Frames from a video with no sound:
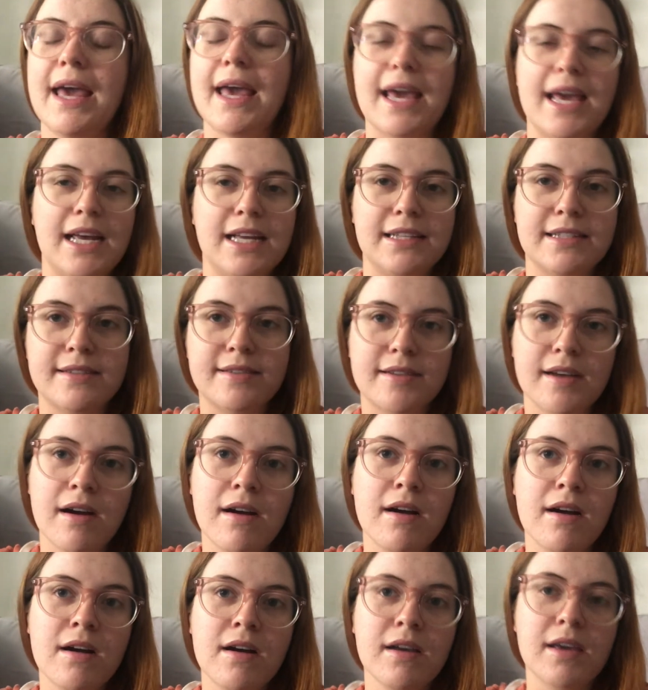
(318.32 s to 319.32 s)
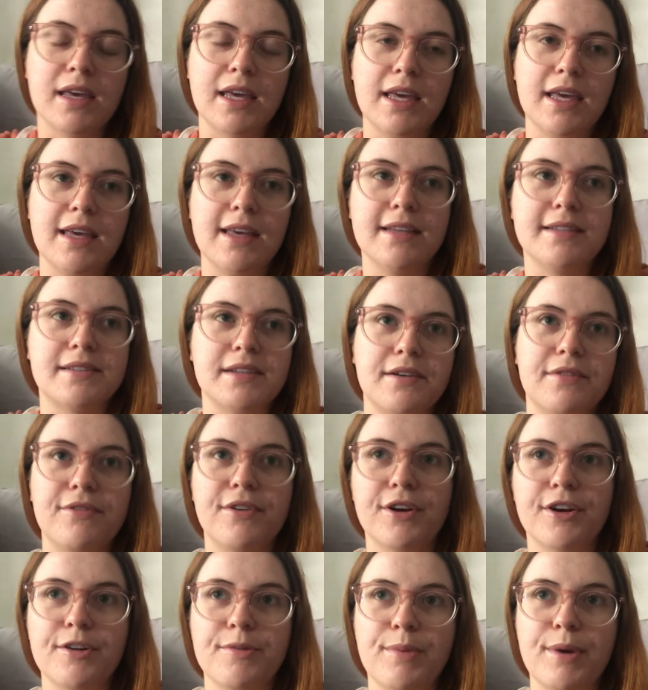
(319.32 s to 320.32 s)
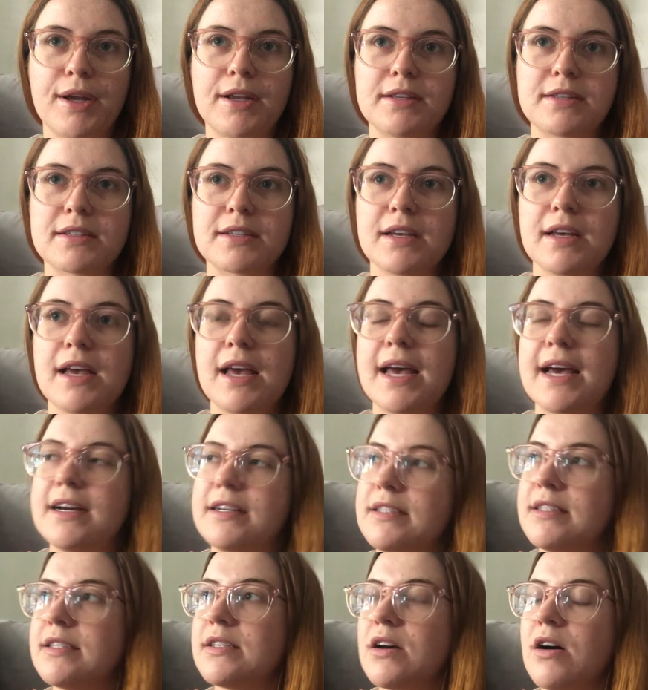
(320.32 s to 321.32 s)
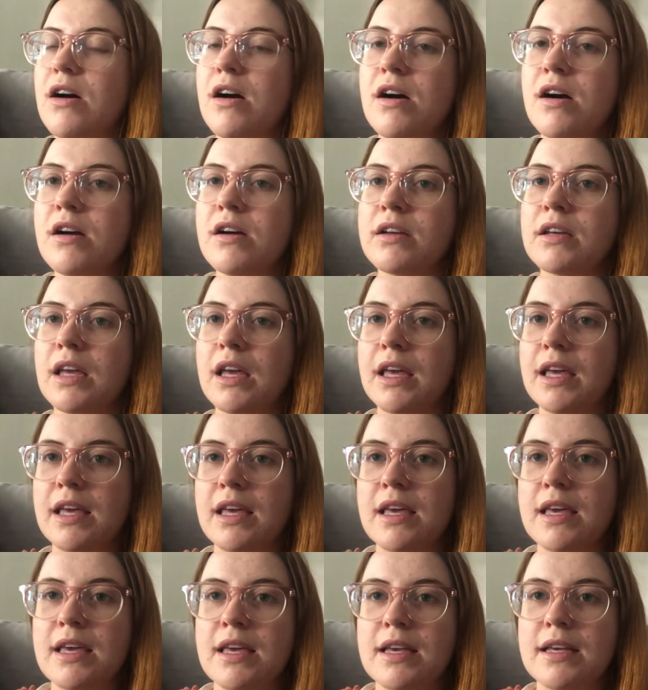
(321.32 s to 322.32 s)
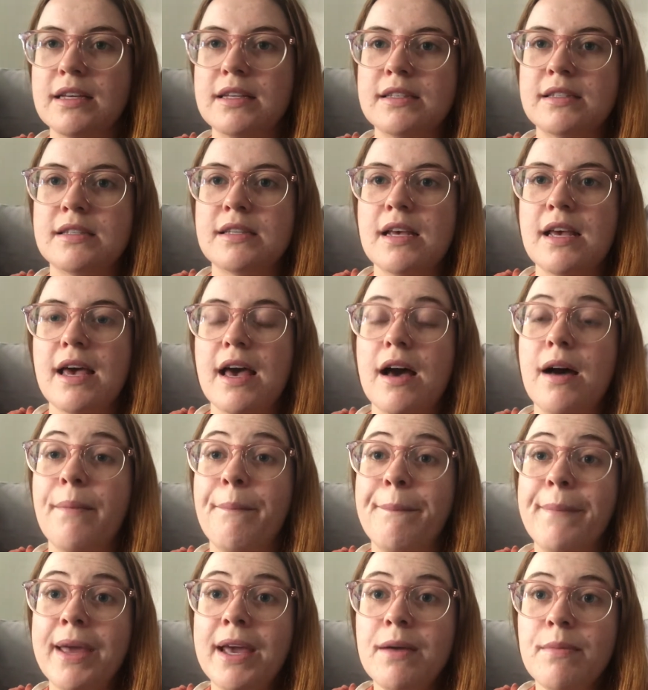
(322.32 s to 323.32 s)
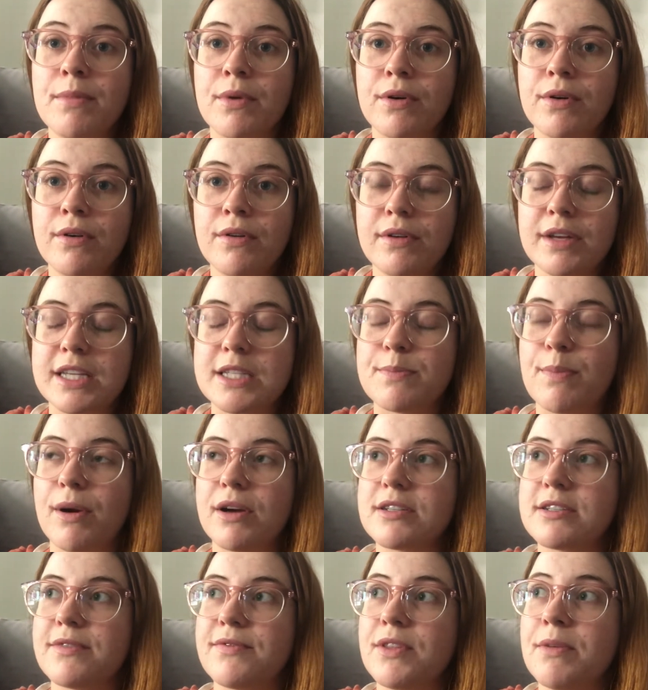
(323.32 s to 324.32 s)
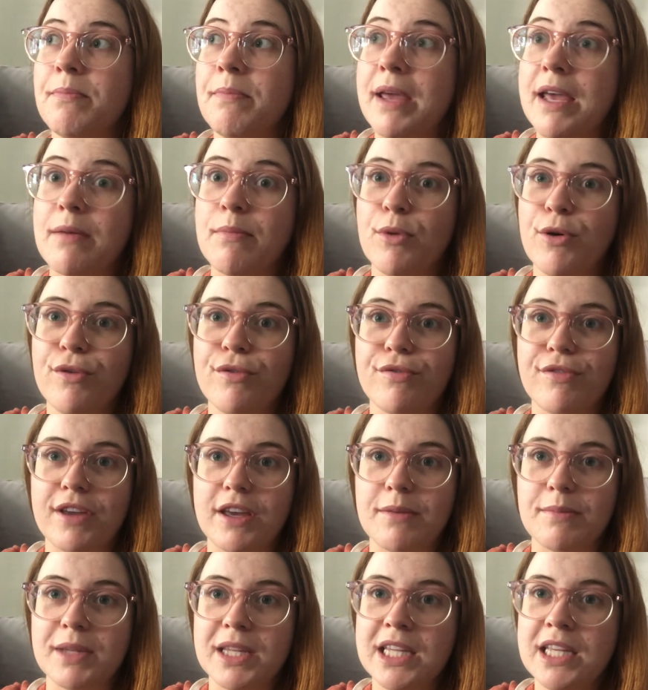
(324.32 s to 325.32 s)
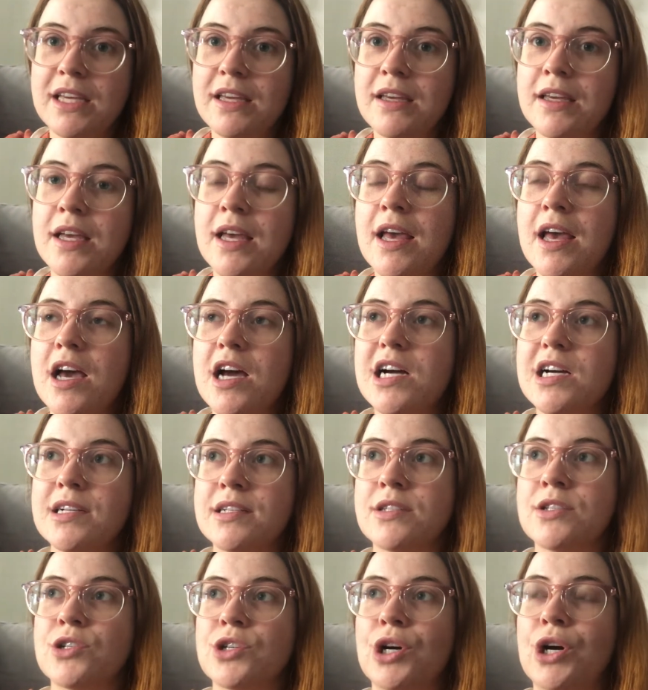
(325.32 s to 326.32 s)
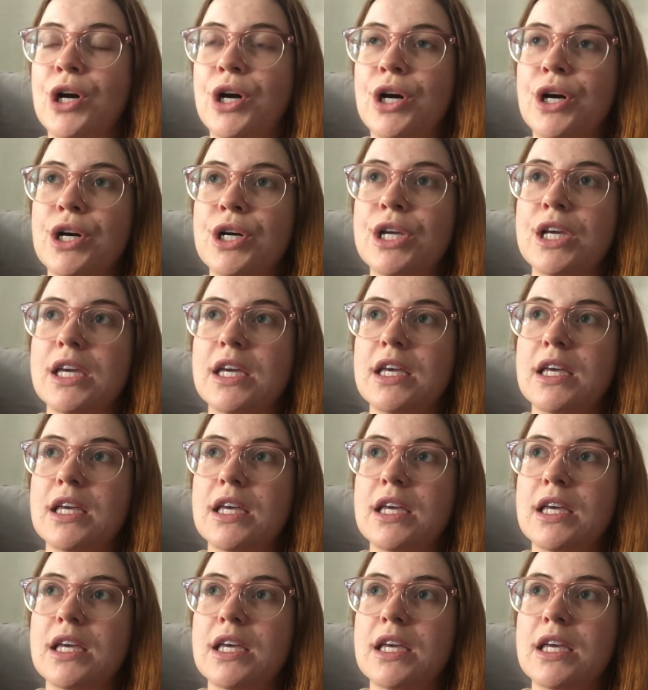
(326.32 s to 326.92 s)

a dog is a vertebrate. A dog is a mammal, is part of the mammal family. A dog